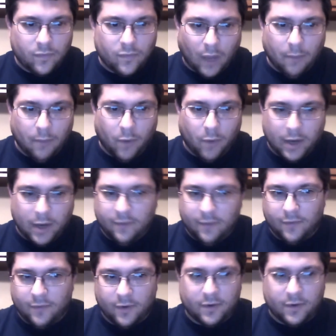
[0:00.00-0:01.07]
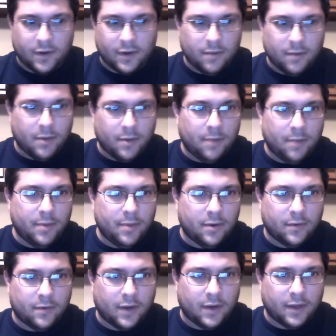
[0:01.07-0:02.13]
I'm waiting for it to come up.
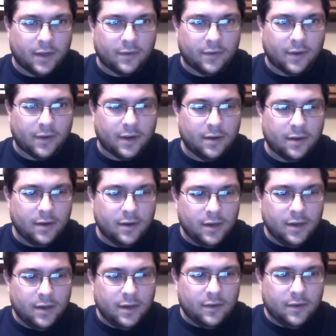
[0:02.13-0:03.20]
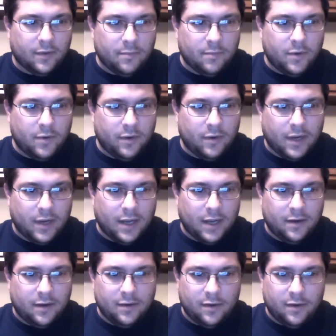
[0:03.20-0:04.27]
It'll take a second. So I'm doing that
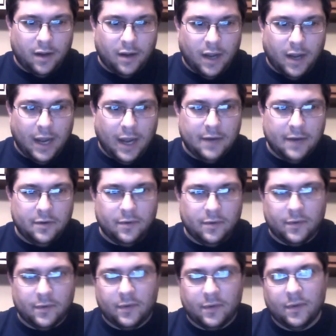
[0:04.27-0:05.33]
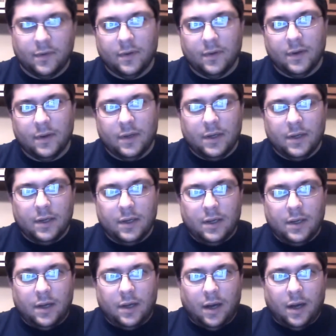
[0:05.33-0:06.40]
iTunes
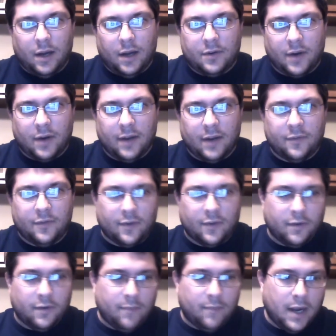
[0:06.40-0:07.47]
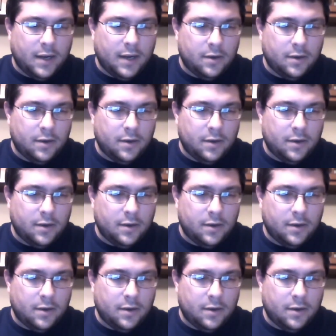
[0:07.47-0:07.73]
transfer of my